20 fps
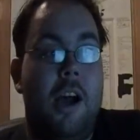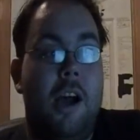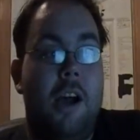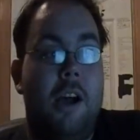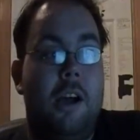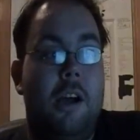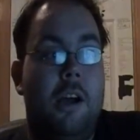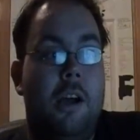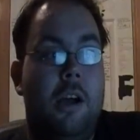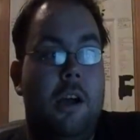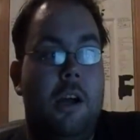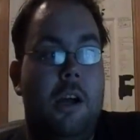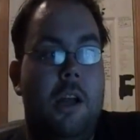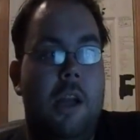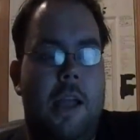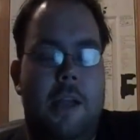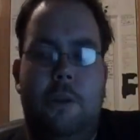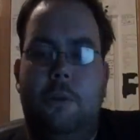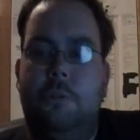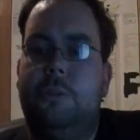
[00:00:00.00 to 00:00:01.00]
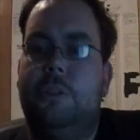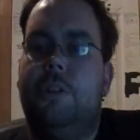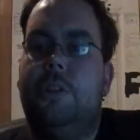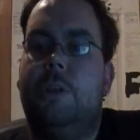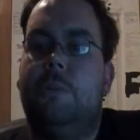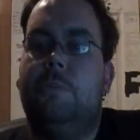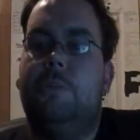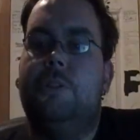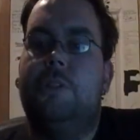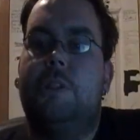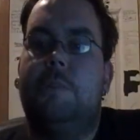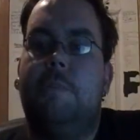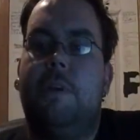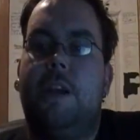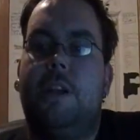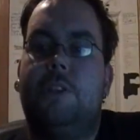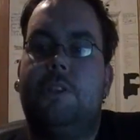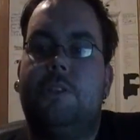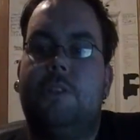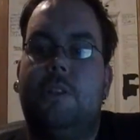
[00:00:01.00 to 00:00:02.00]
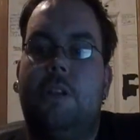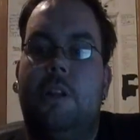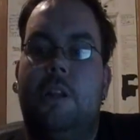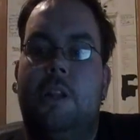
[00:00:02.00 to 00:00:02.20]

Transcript: Uh, and only then was the match